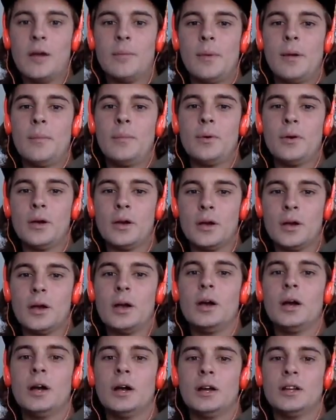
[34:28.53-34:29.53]

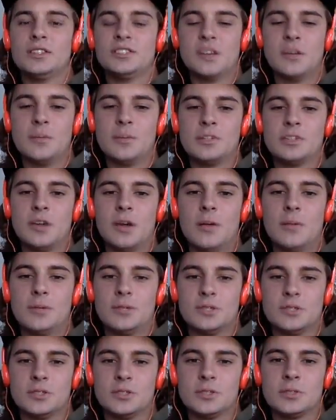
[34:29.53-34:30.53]
remember Jamie
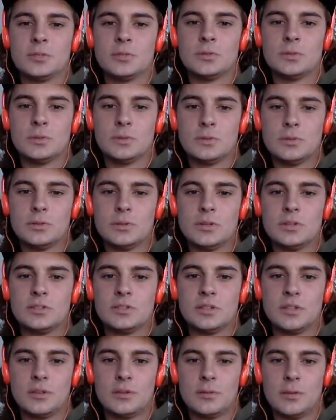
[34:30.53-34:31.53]
Thomas's
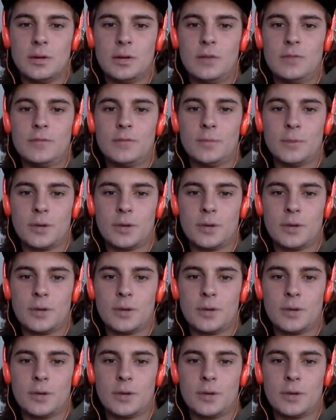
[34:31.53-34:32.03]
decently well from a